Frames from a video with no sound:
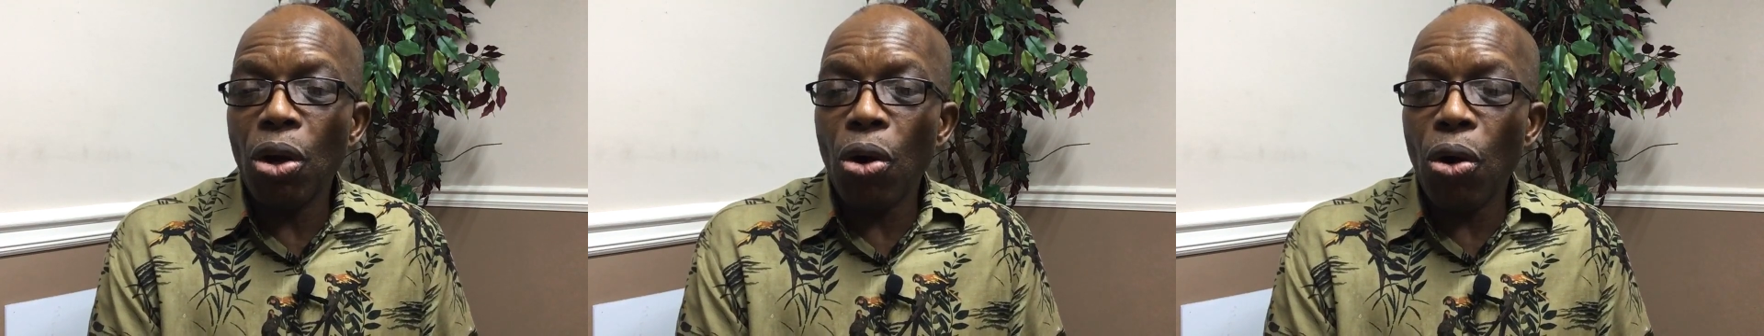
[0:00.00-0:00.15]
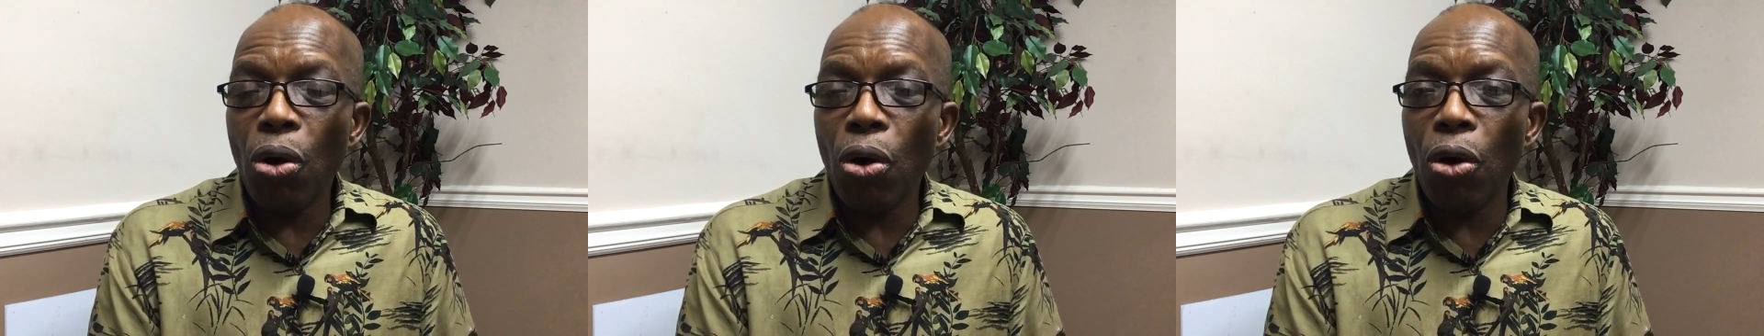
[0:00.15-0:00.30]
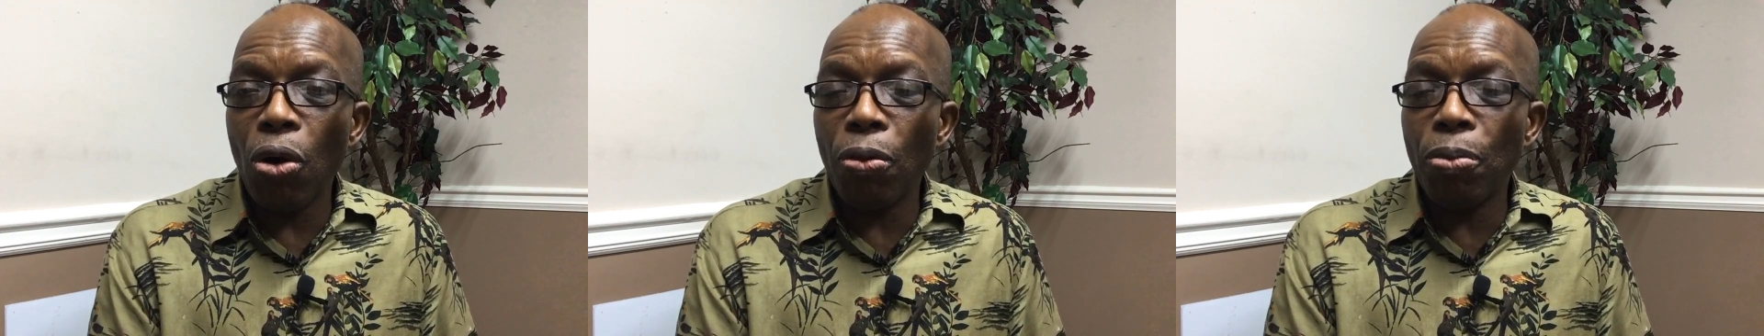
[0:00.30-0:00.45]

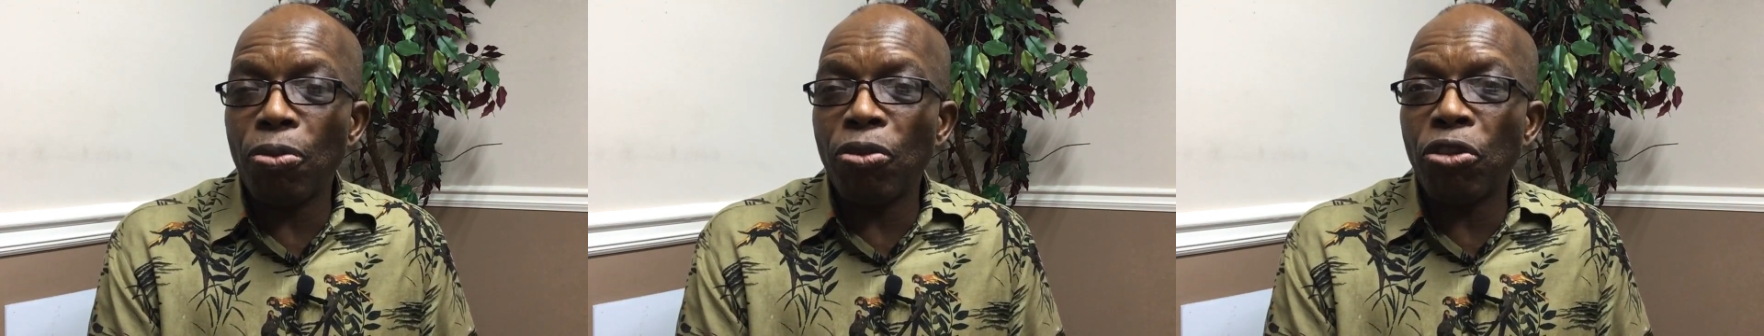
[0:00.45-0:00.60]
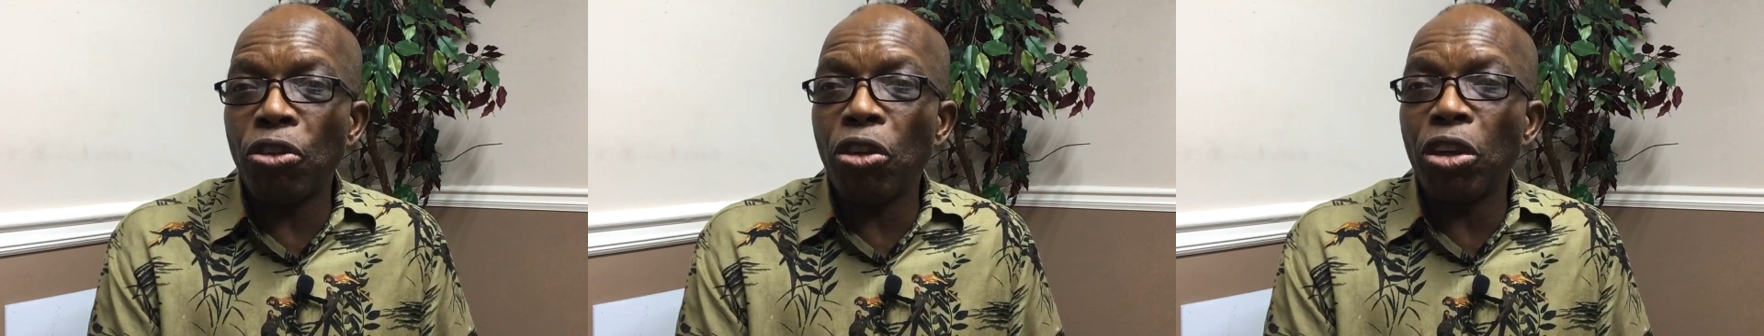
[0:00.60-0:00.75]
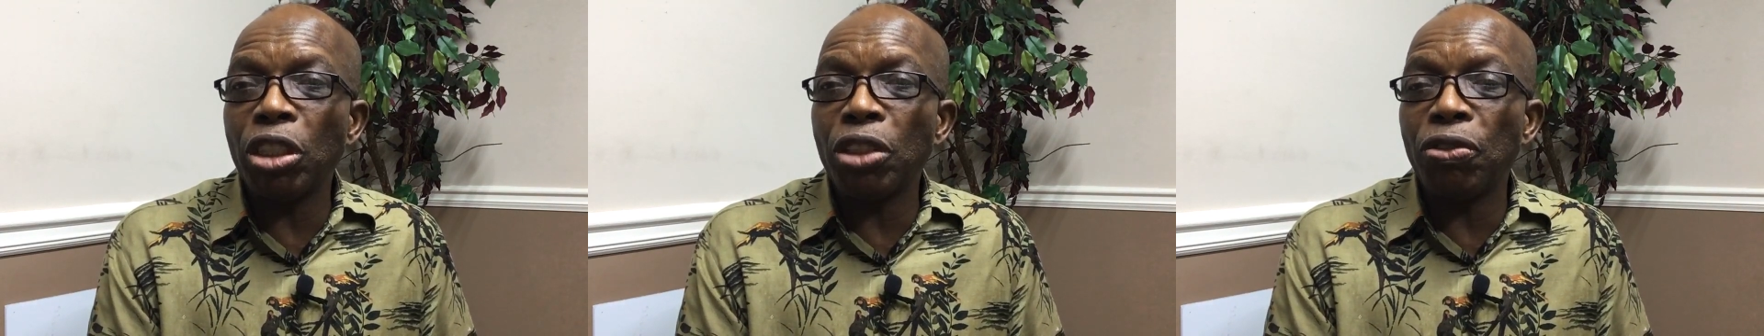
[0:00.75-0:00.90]
or
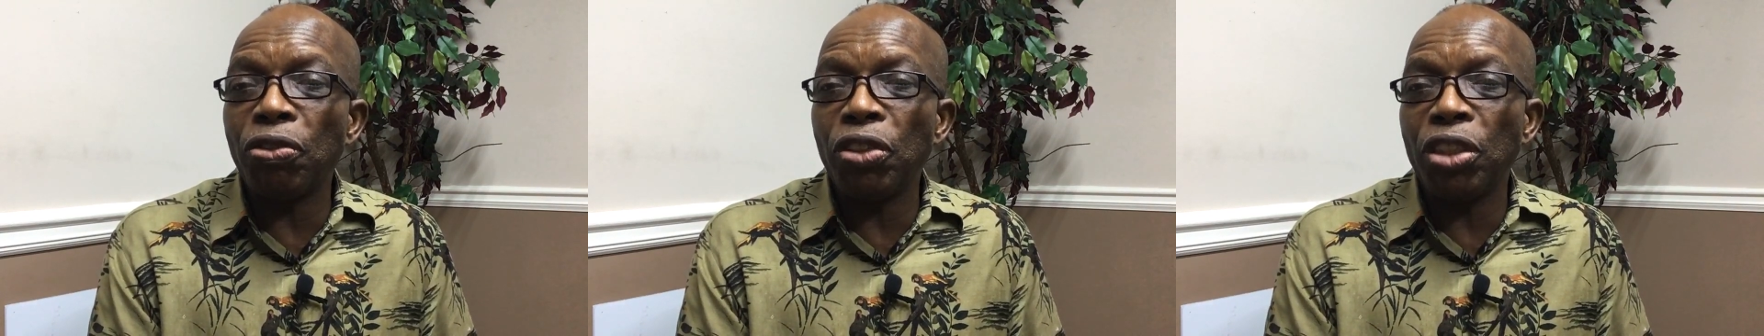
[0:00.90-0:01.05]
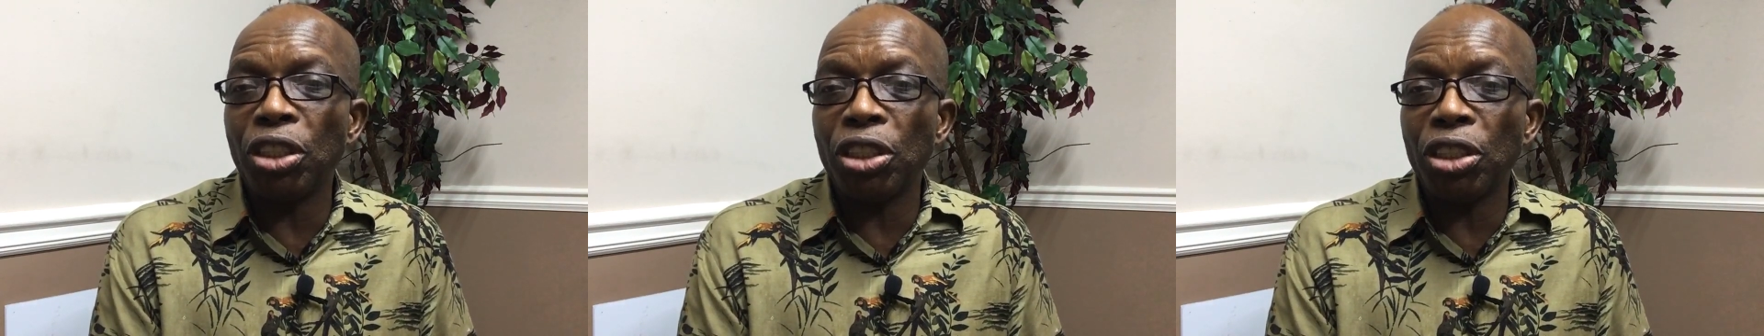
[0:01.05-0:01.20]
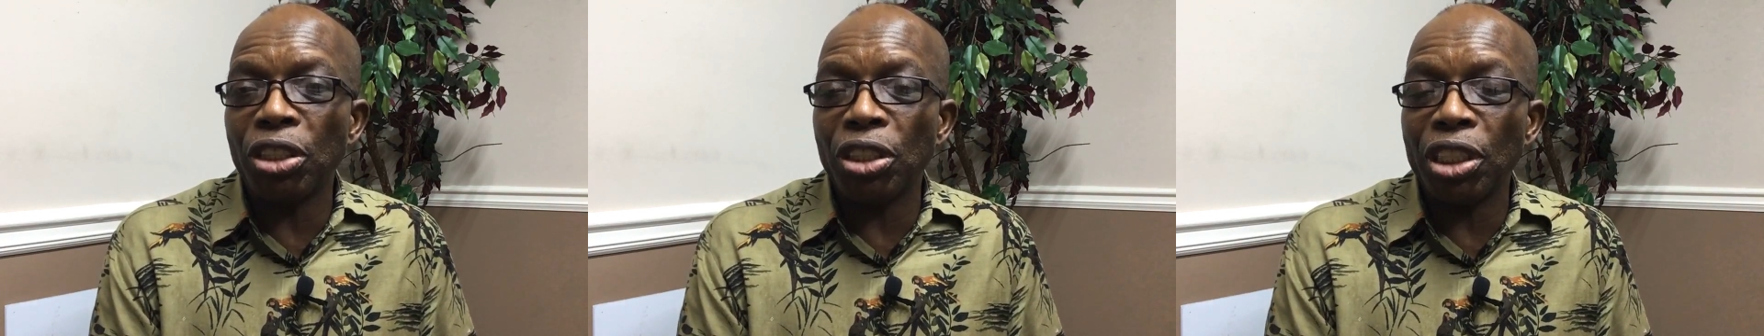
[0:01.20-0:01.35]
false
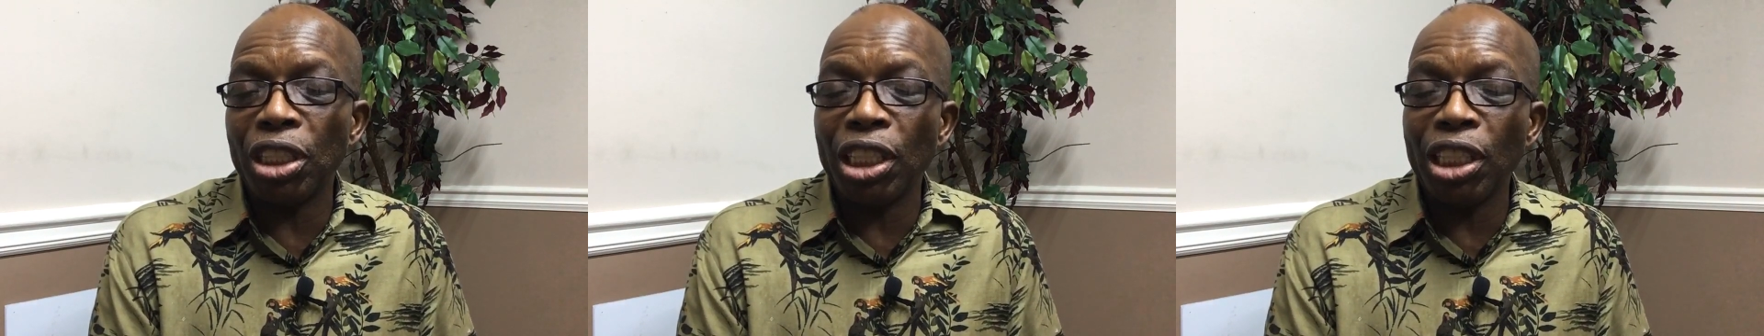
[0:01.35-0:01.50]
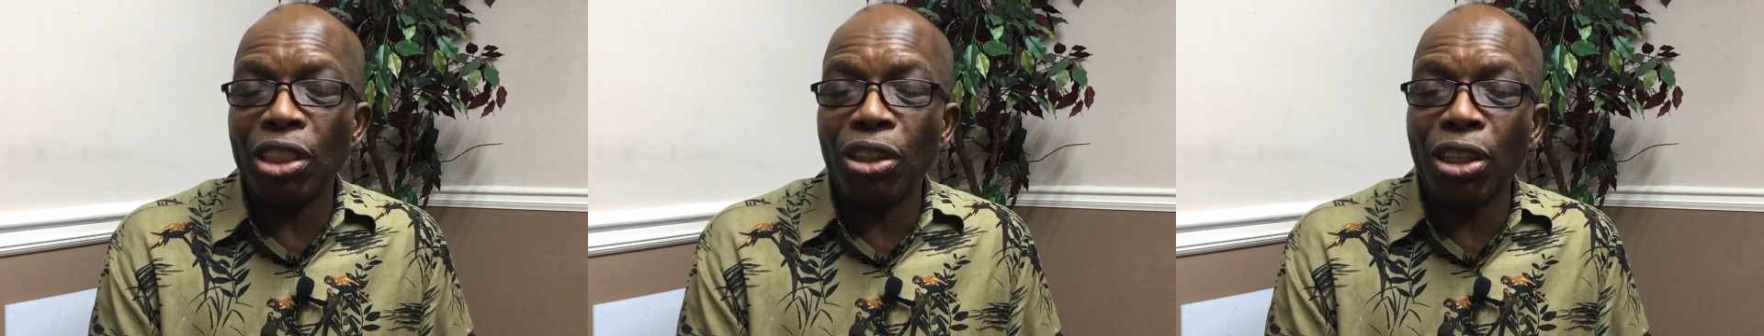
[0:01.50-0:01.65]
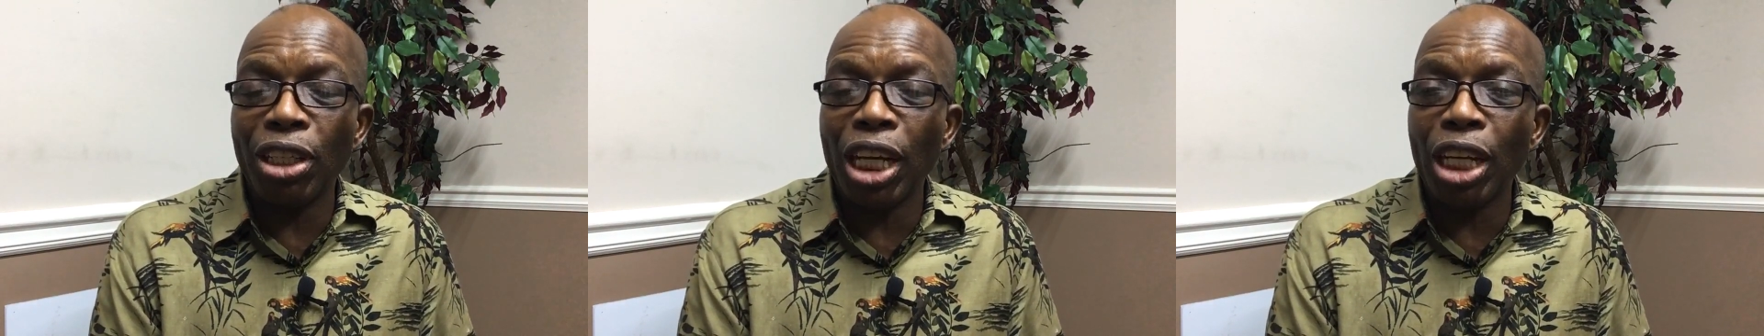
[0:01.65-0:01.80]
vision in
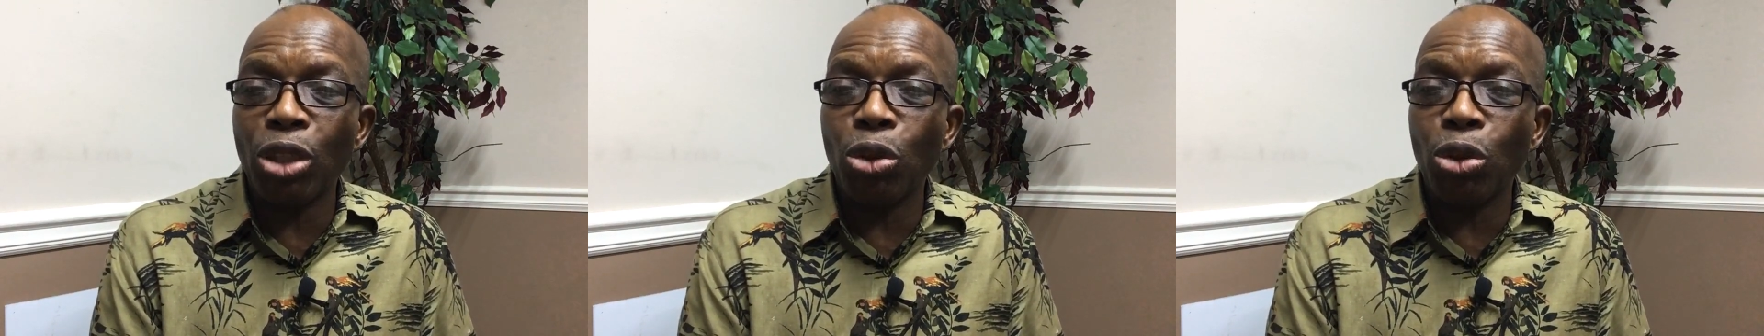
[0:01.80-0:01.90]
order